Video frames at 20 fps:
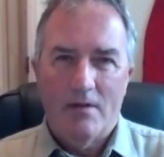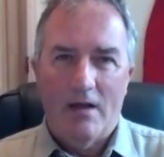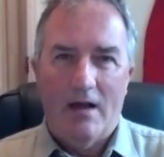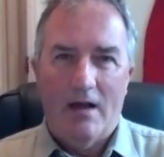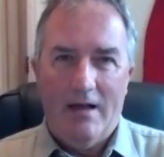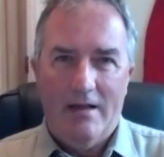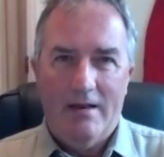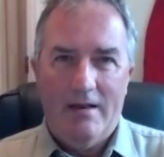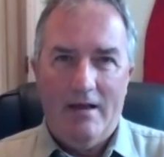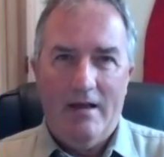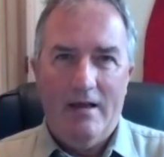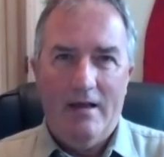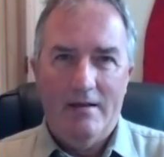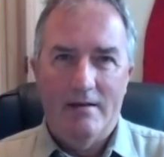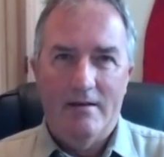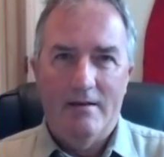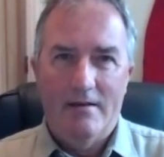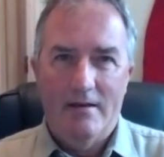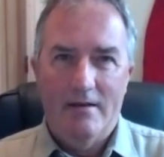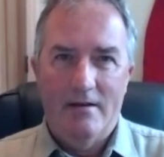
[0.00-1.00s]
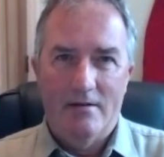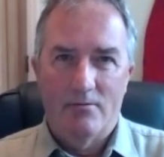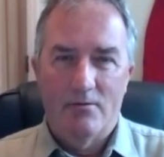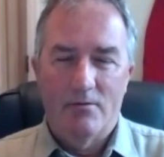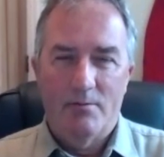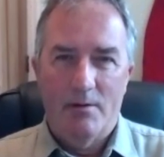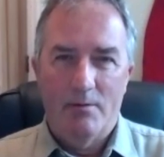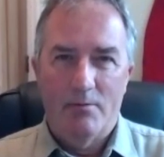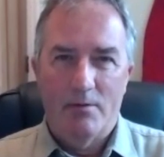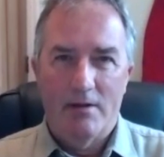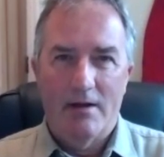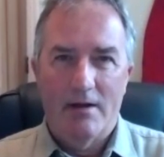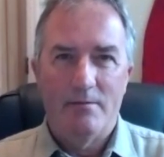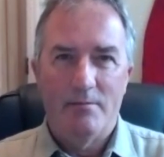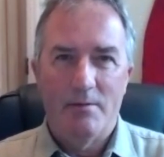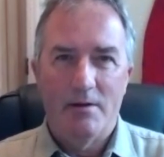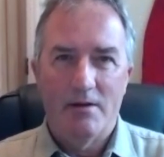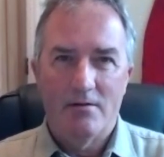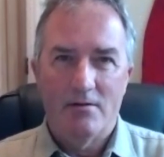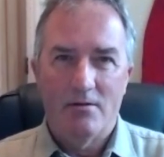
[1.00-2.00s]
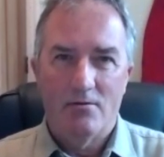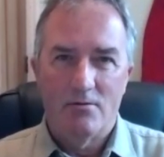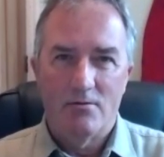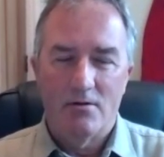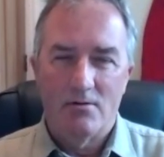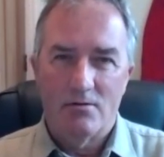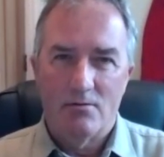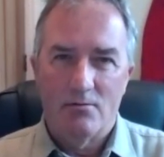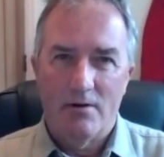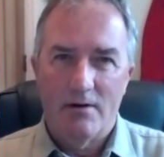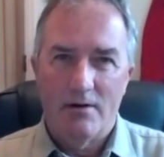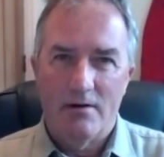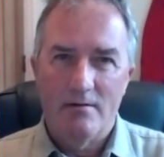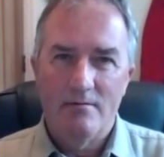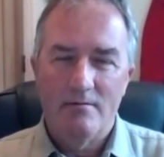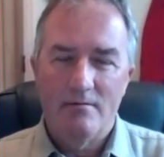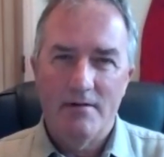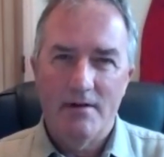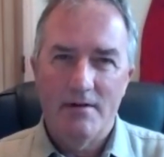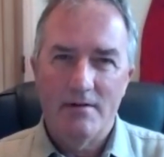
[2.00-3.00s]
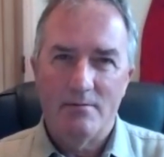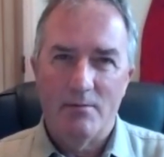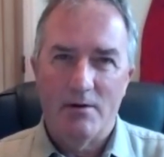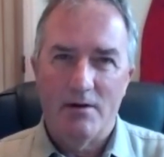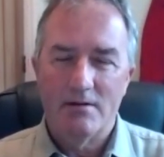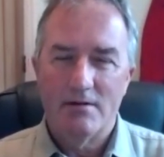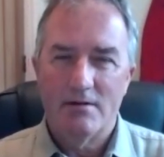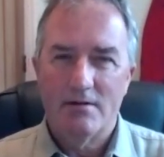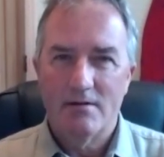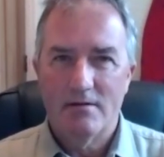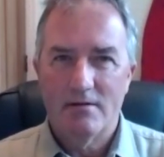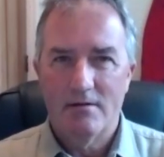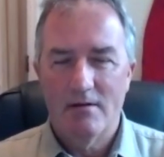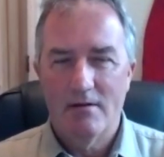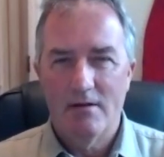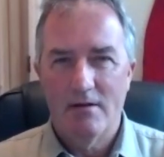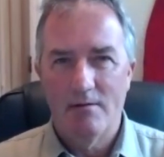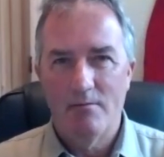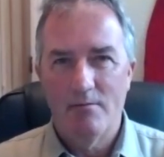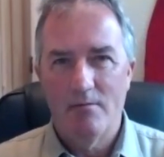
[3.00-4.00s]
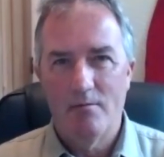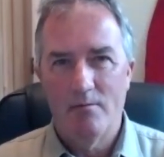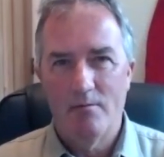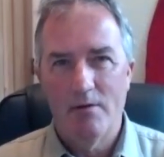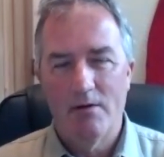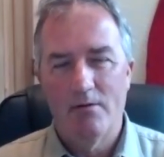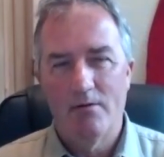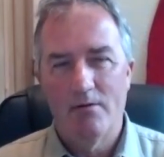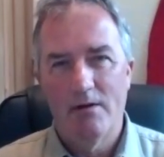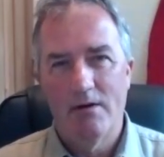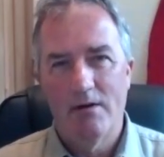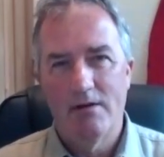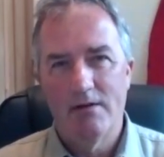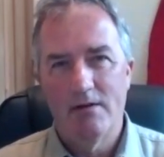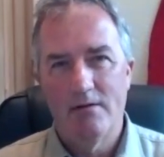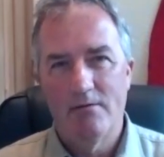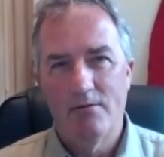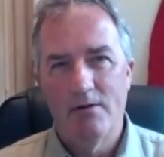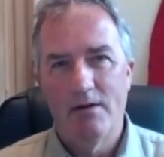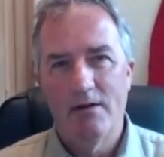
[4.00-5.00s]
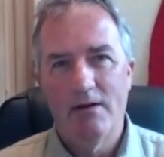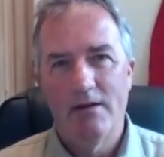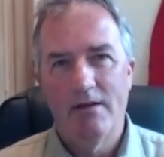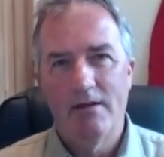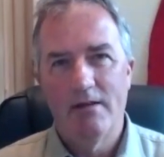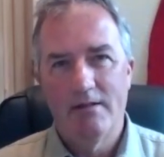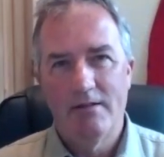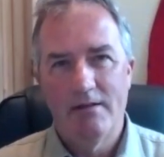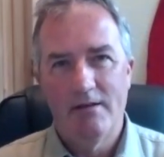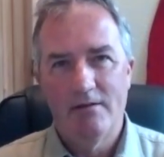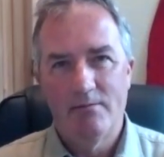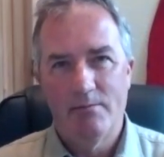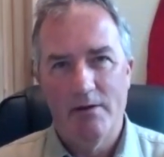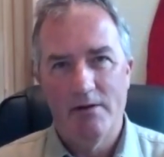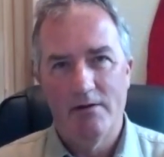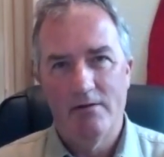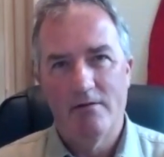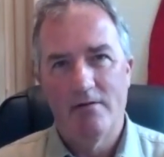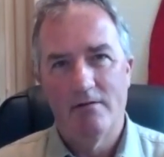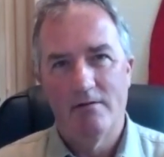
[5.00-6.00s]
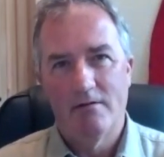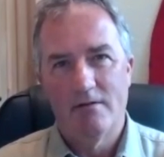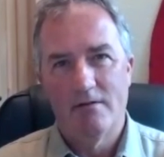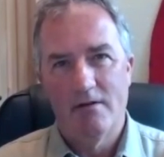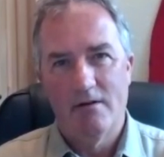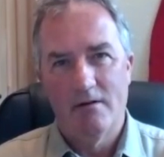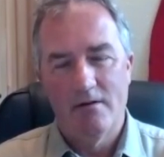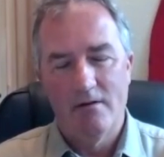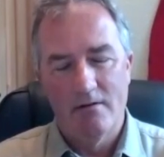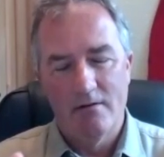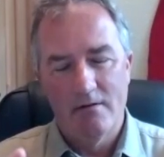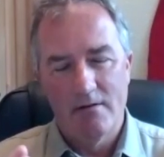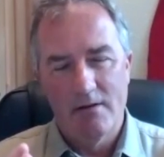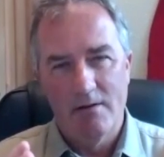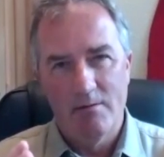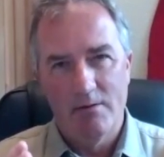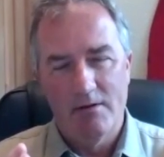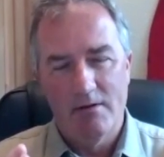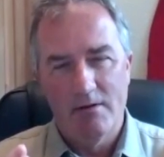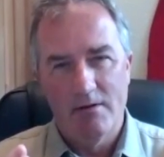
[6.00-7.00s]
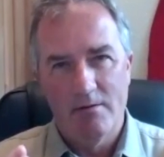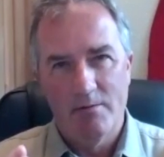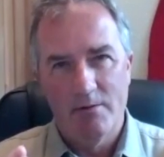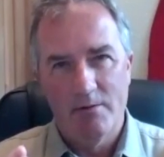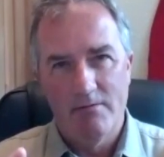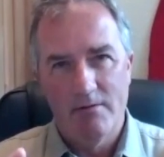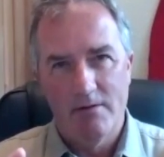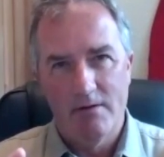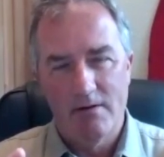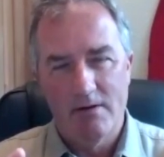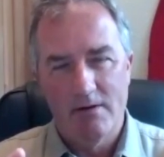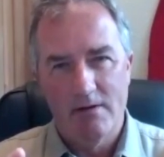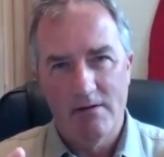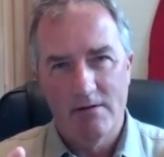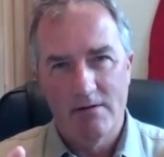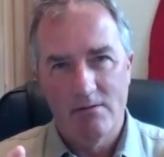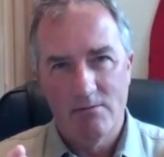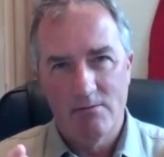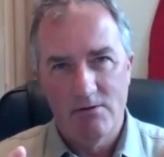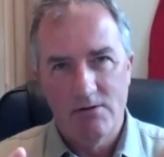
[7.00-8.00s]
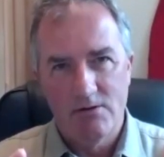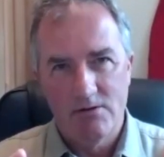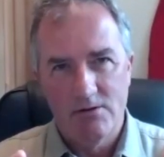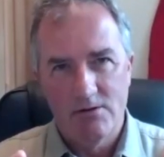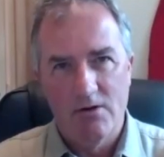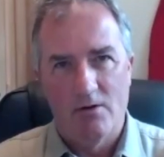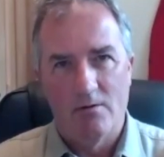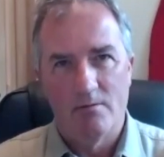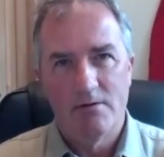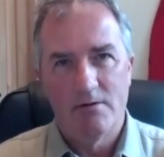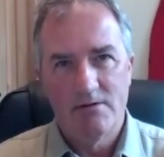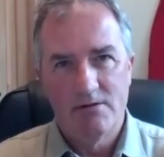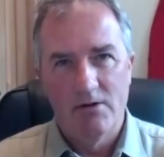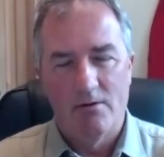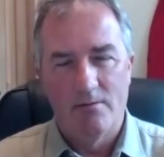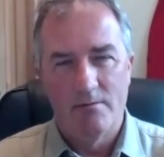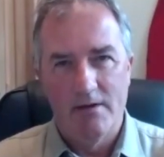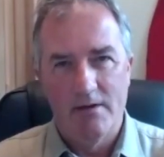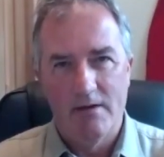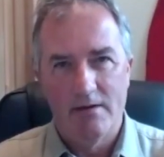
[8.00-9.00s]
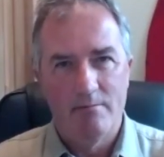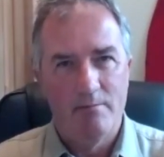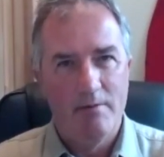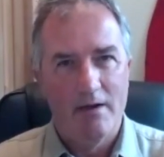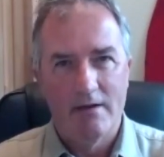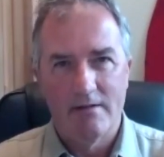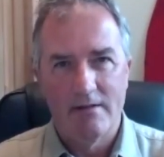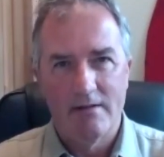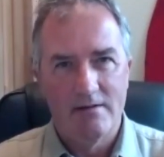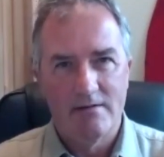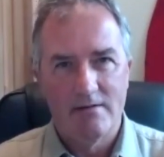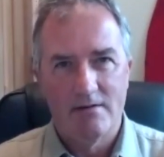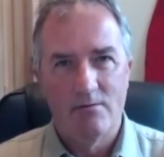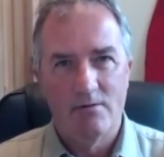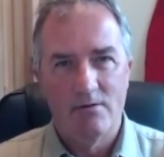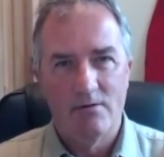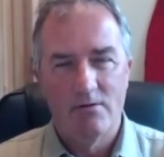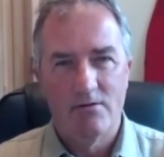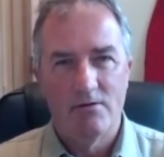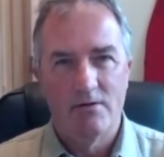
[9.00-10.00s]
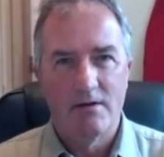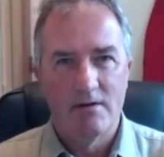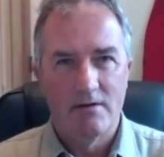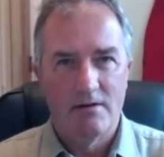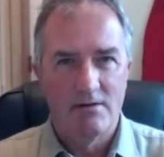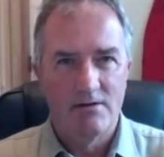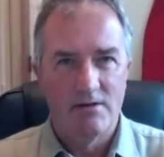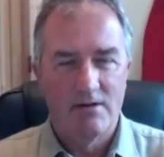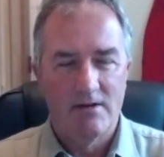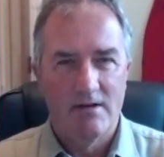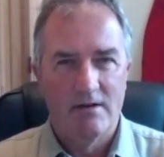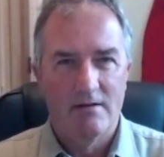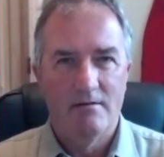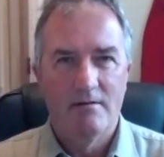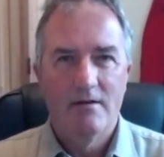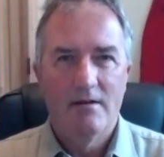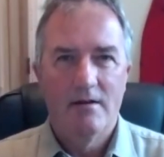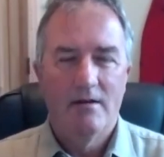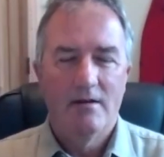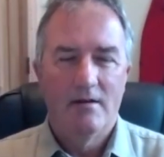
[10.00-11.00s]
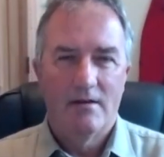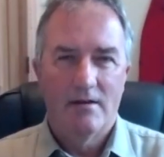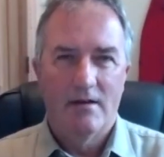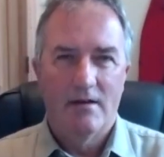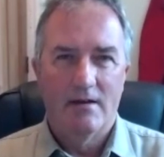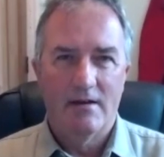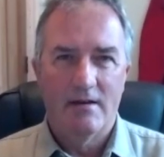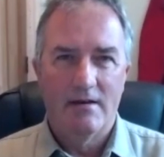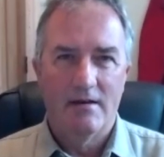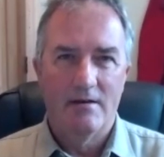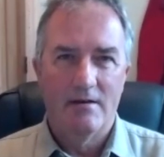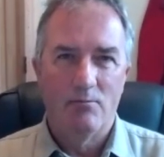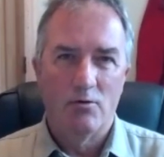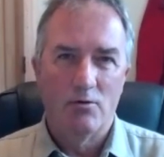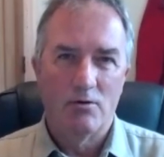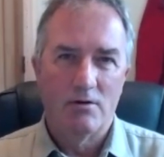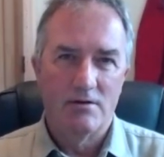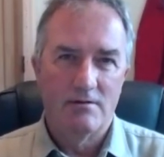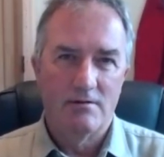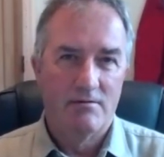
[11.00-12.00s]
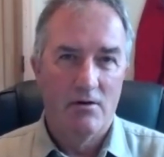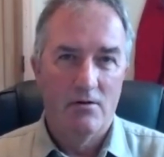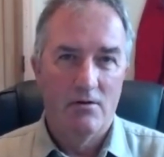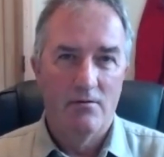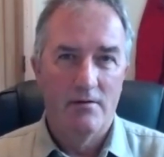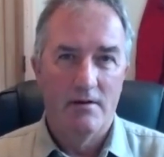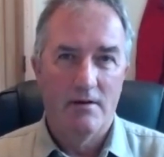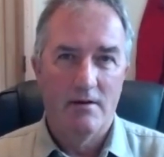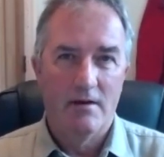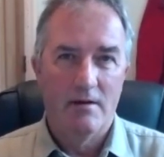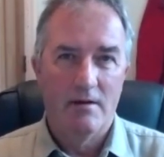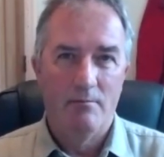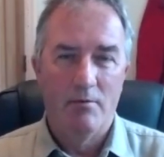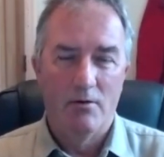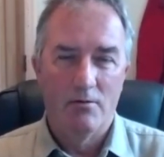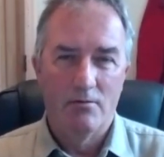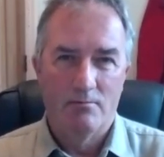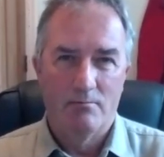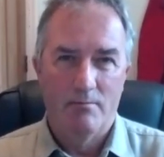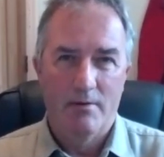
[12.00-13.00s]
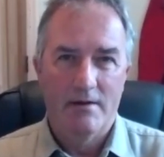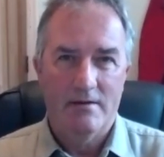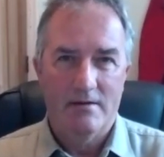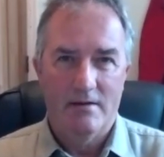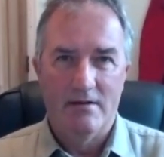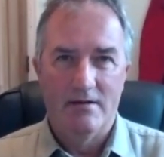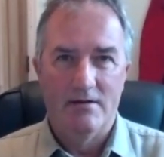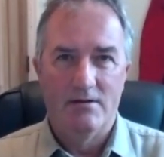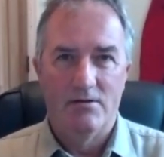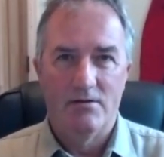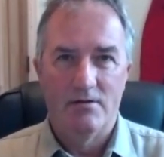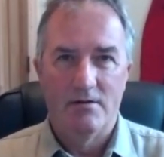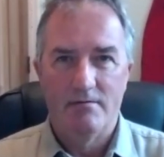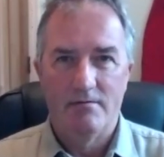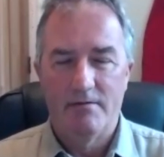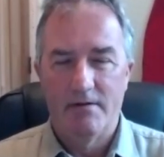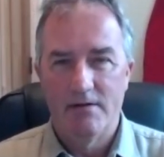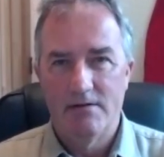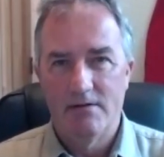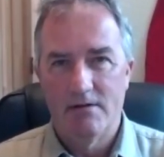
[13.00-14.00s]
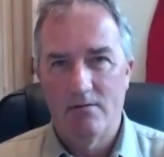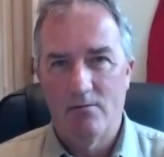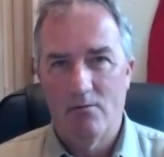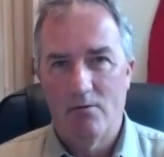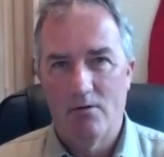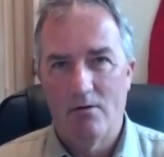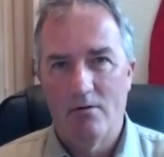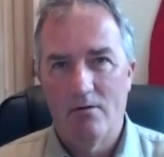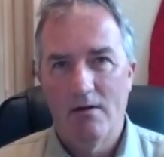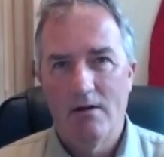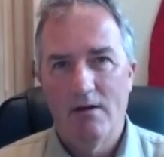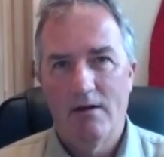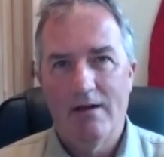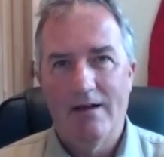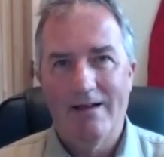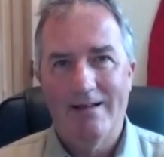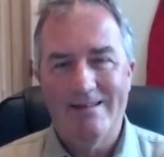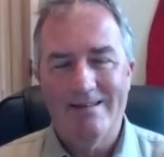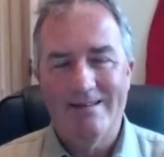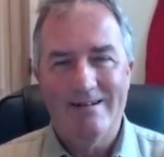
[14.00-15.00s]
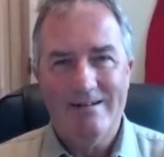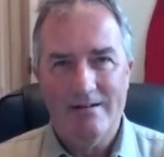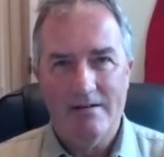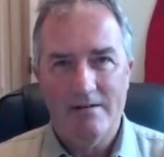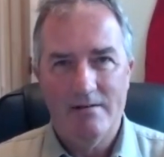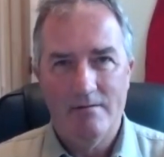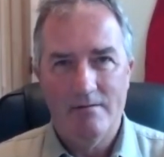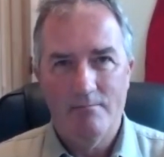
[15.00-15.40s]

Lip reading: and dealing with people and being told not to wear face masks. But really, these patients, their chemotherapy for their cancer was just stop dead, bang, that's it. We're not doing it because you can't get it anymore because of COVID, and they both basically turned their face to the wall and died